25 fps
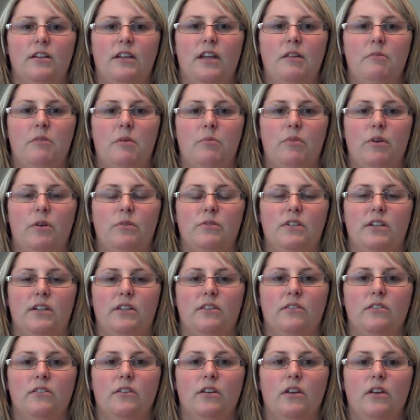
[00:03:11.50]
getting my
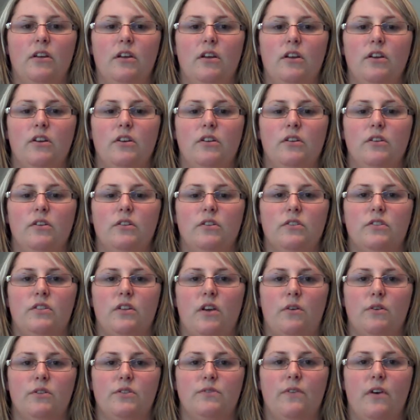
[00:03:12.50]
protein.
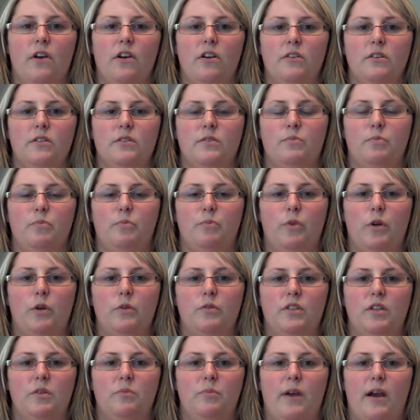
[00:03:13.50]
So as far as
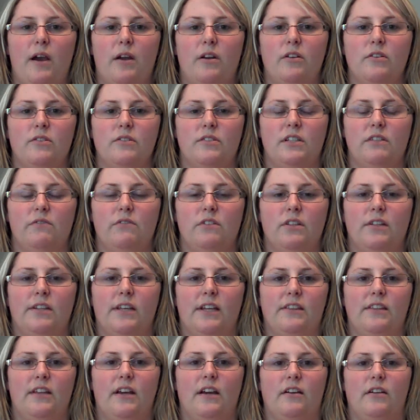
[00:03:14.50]
protein powders and everything
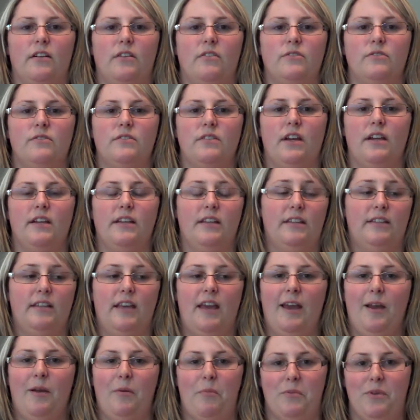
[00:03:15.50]
like that goes, I
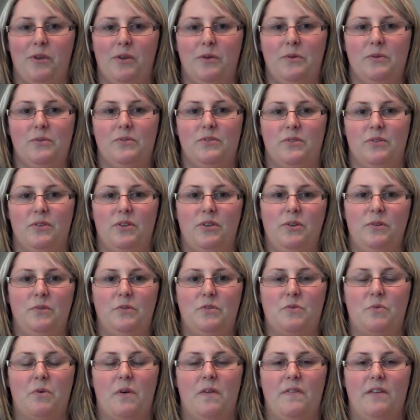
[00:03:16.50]
can't use the
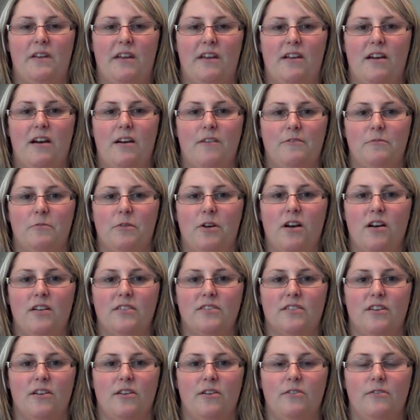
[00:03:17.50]
huge one that I got from
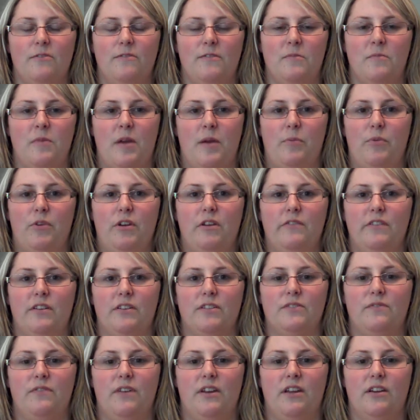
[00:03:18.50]
Costco in my
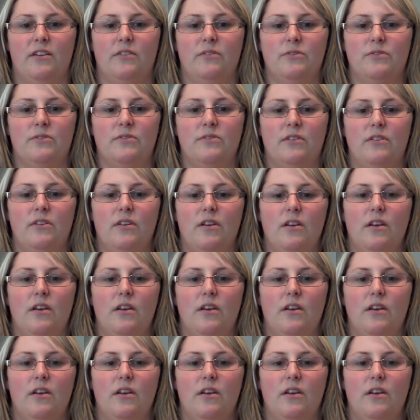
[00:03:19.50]
previous videos,